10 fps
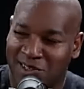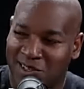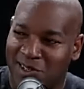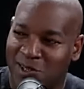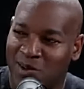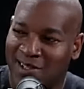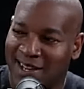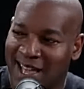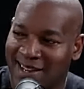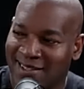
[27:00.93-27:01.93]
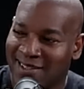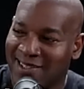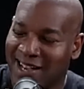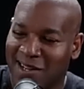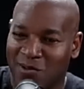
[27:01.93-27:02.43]
to the students at Edison
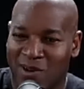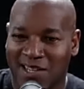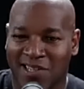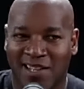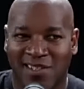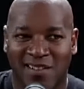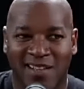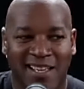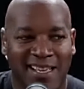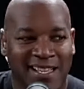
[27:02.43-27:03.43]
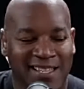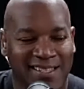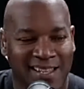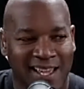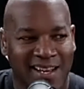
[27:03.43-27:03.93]
Tech in Rochester. He
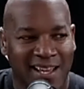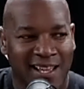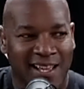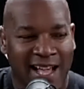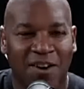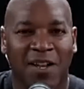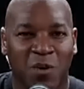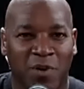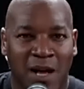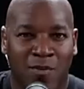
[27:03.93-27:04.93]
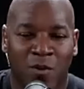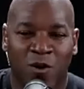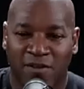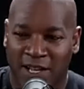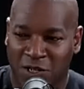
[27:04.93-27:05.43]
said, how did you become a
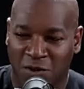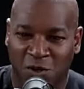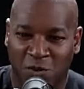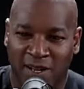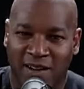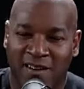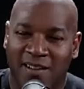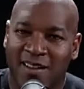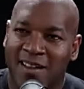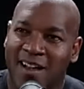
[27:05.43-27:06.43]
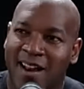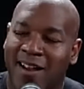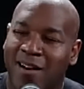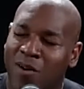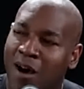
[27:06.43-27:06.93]
motivational speaker? And I
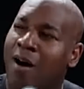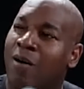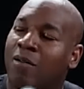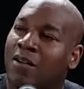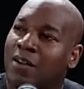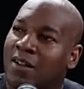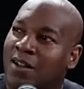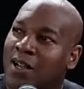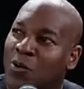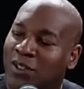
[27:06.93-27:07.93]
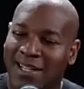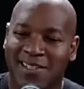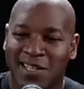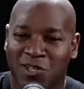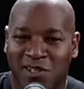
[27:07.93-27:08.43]
go, oh, well,
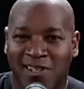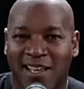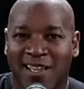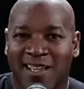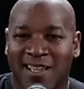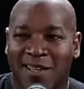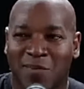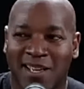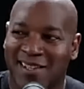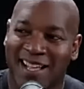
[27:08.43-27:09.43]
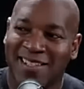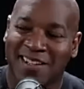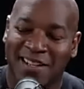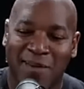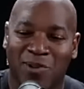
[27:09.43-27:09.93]
that's interesting, because that's a
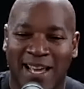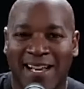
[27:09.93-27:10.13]
label I